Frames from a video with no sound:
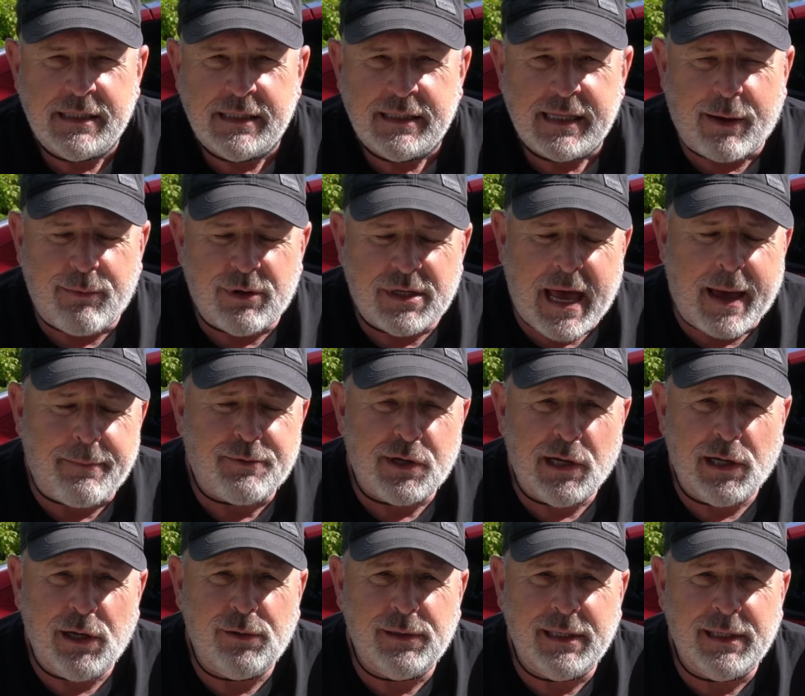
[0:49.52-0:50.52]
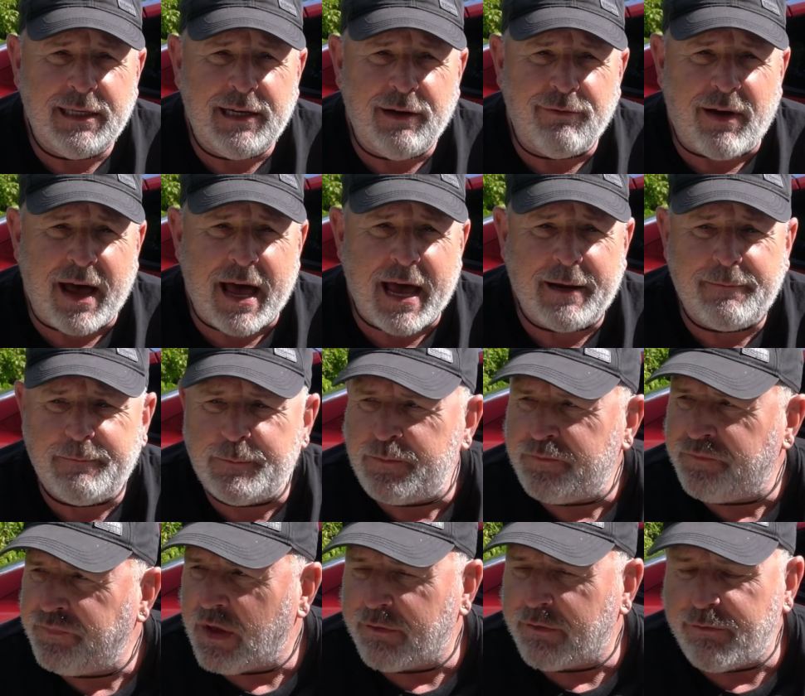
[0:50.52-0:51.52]
That was absolutely divine.
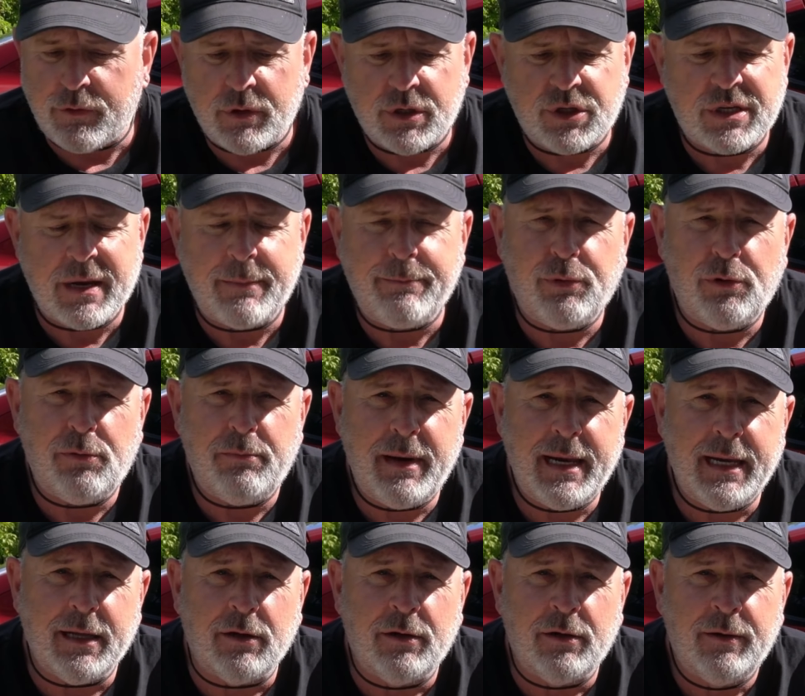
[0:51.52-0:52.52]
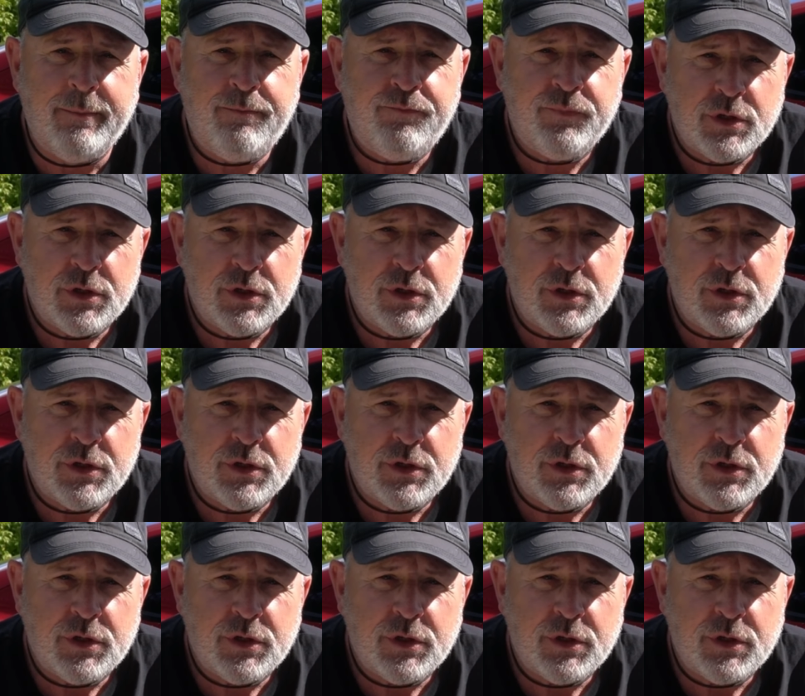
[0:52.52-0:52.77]
For a simple meal,